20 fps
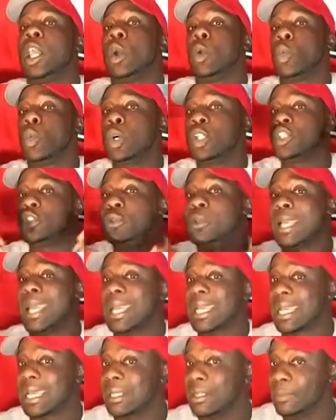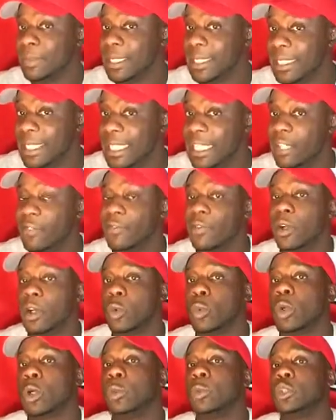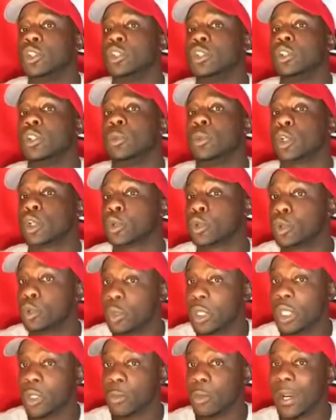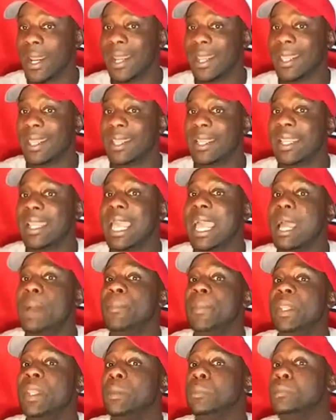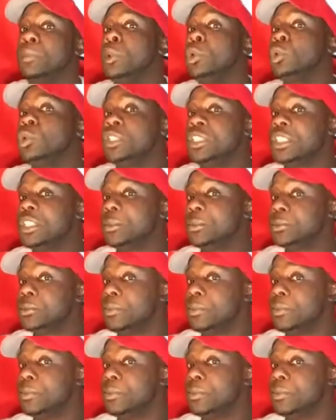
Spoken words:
what you got coming in for, what was your recruiting ranking, and how many blue chips,